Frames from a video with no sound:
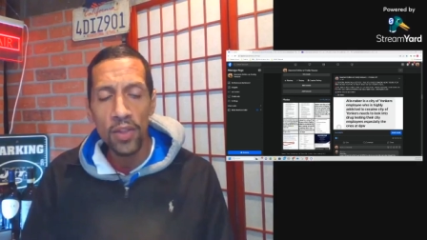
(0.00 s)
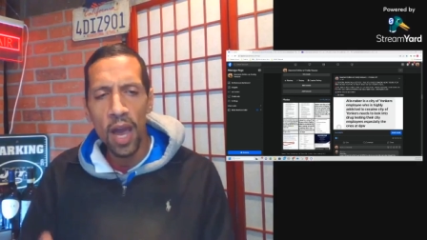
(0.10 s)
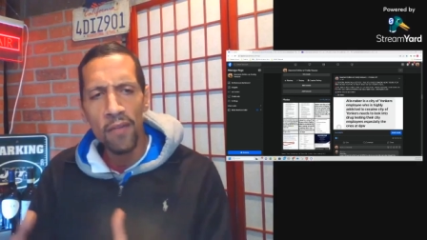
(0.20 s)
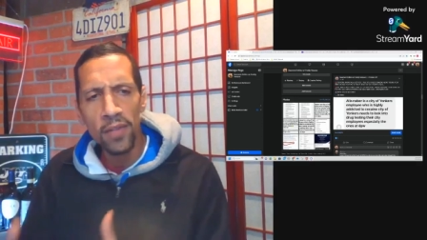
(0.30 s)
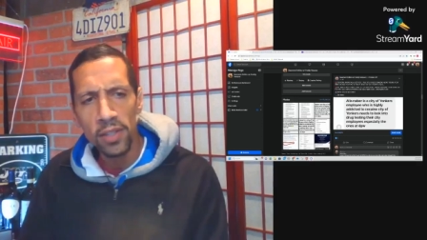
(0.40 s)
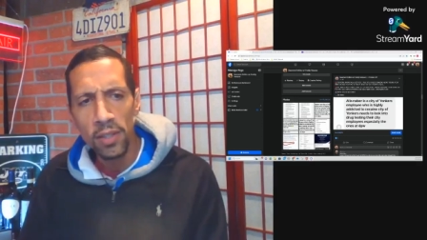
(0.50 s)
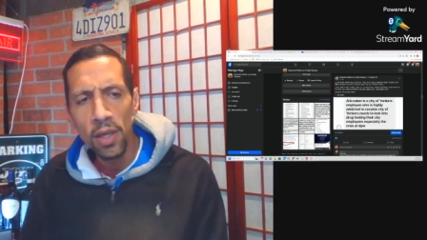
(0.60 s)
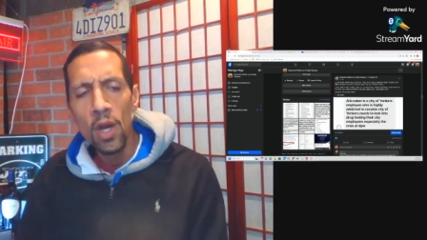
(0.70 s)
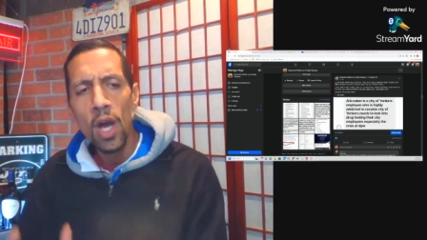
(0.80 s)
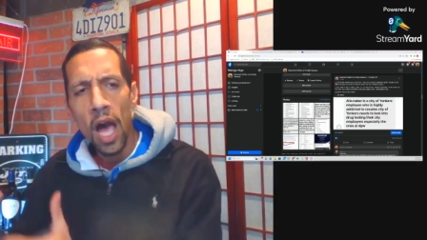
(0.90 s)
they're having to
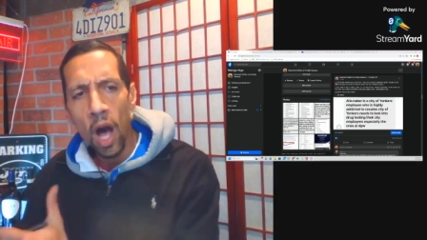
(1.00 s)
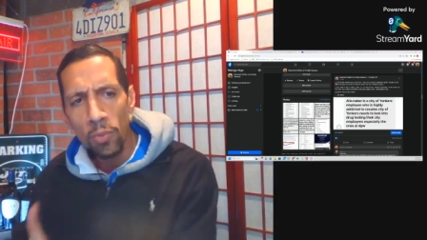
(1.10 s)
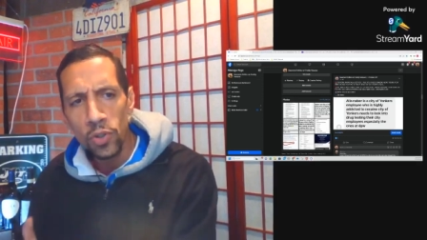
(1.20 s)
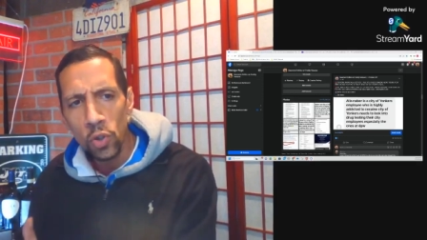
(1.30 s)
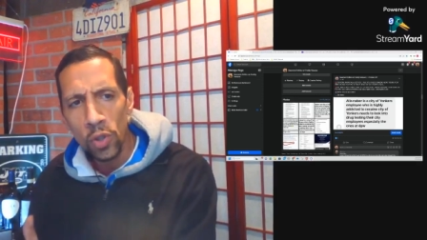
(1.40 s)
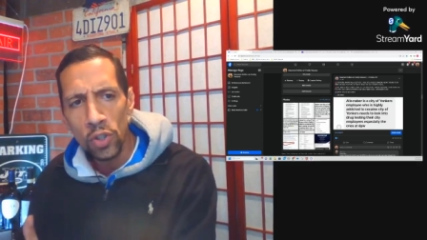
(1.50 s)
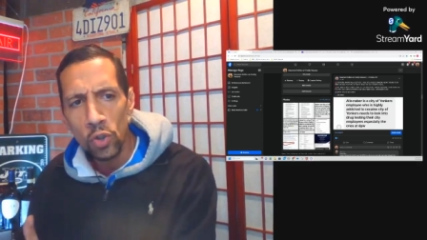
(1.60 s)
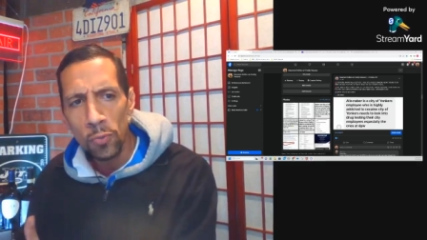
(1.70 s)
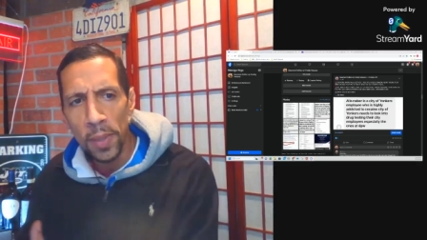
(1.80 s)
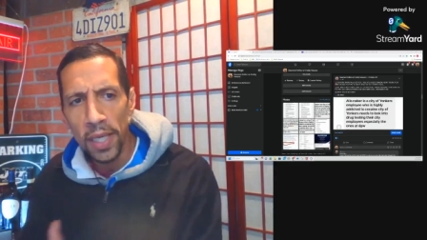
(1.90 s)
help students who
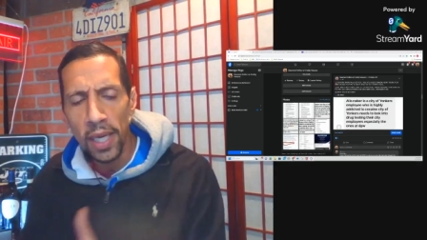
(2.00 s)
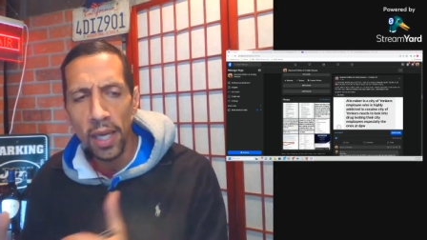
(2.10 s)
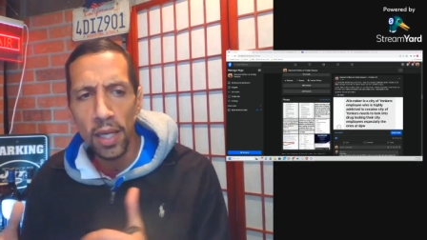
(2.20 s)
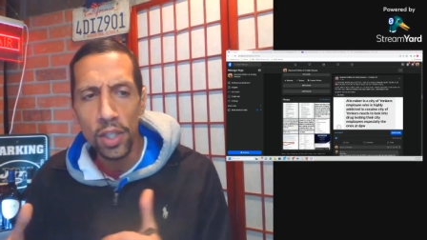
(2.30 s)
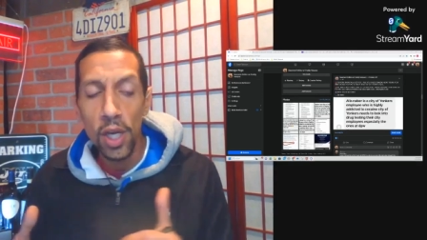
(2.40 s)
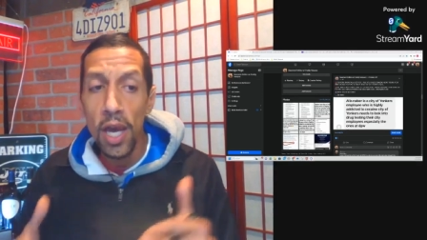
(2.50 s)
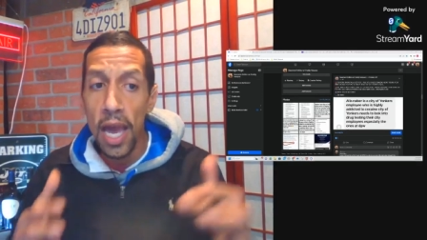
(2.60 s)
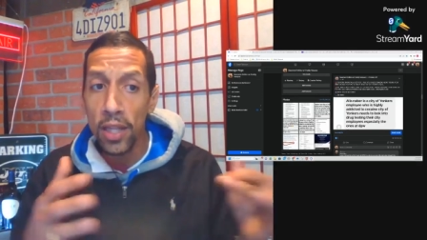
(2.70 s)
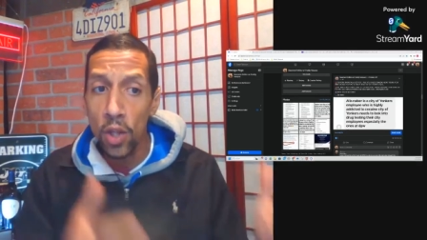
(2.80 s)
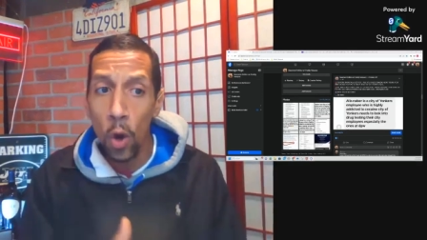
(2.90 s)
speak English
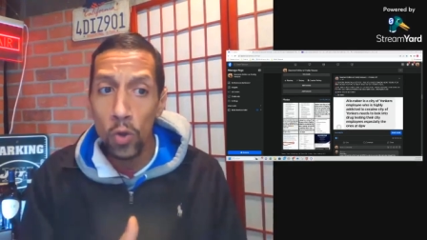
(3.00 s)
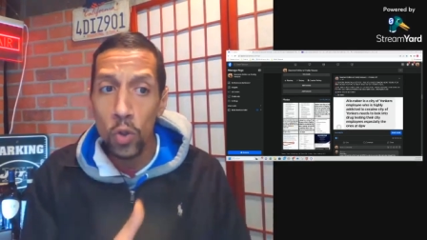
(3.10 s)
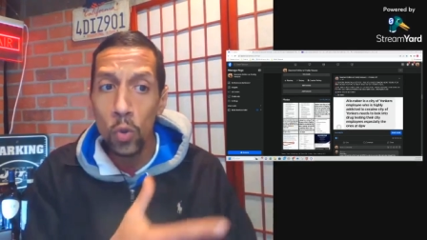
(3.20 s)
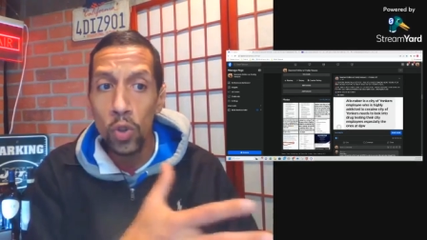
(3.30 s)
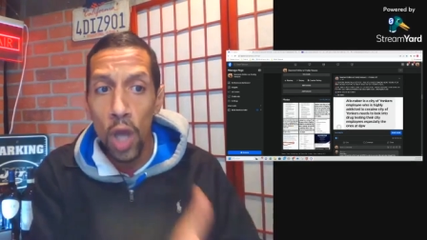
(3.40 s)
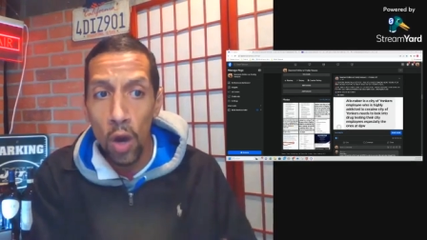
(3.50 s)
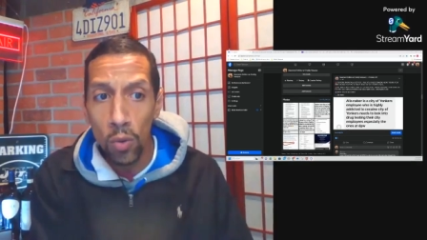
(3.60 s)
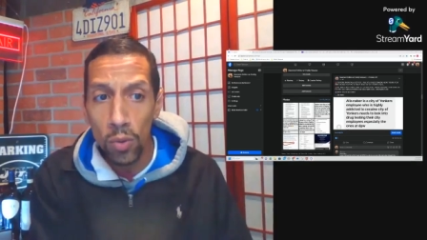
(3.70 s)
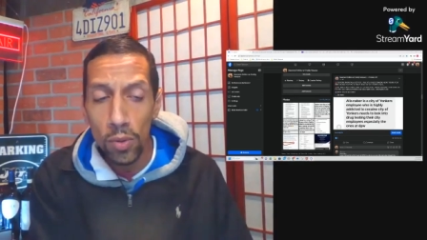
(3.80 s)
and those who don't.